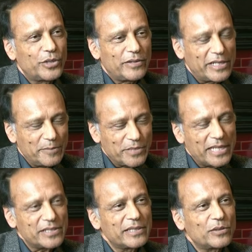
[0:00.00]
We are
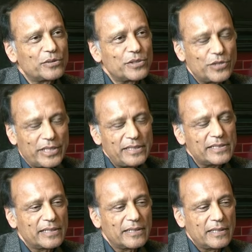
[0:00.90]
underpricing those
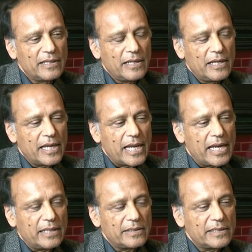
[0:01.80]
trees,
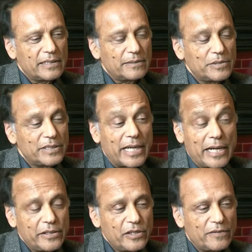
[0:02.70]
and the
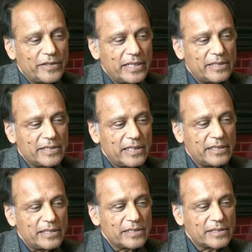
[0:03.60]
irony of it is
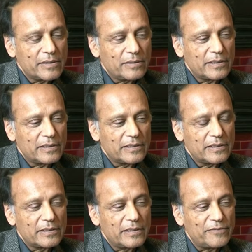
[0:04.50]
that
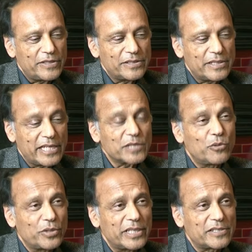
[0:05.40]
if it's an
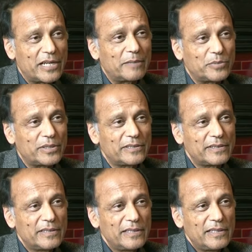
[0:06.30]
export example,
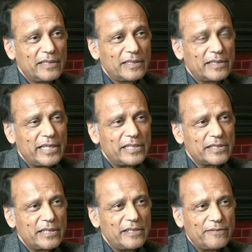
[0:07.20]
then
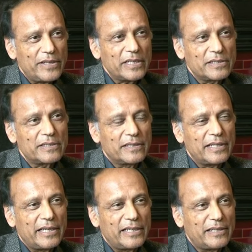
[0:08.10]
it's in effect
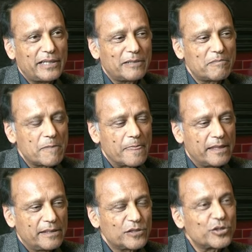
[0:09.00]
a
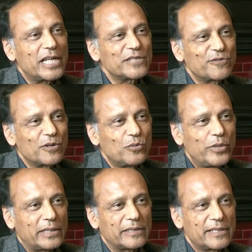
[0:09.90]
transfer of
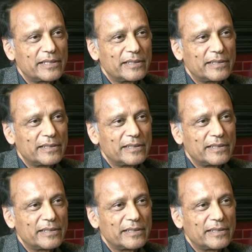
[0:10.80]
wealth